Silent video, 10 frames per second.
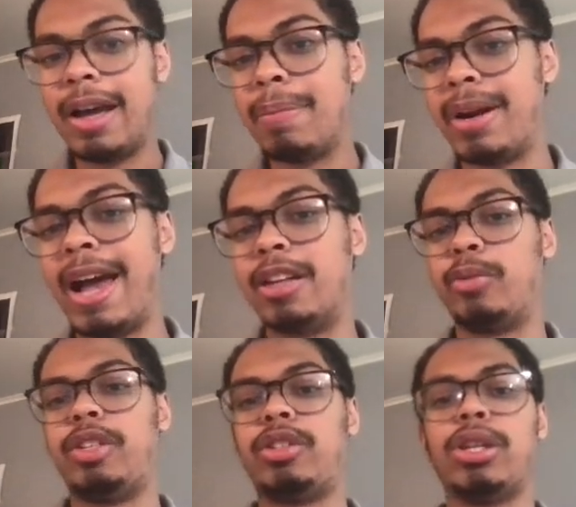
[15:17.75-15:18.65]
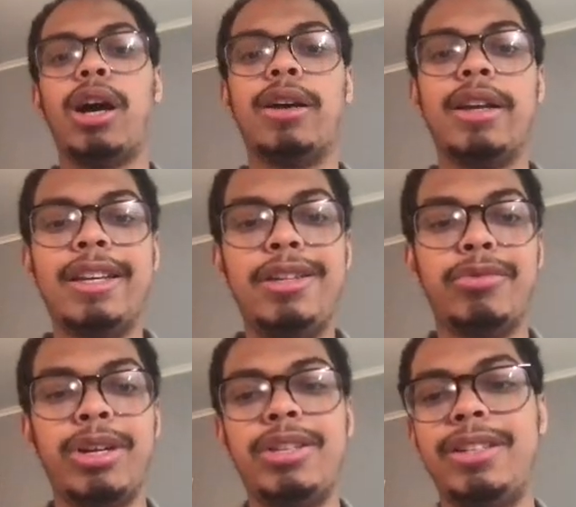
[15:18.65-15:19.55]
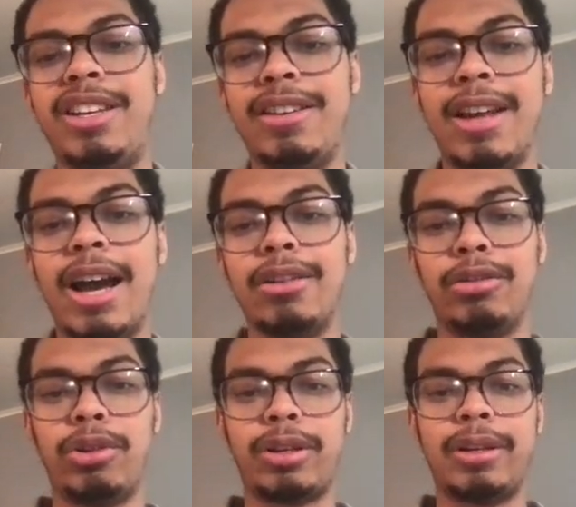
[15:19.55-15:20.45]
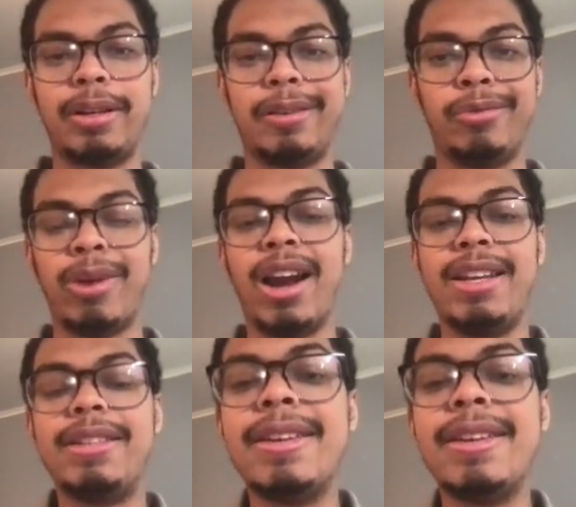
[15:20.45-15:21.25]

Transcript: but as we saw, he really did not look ready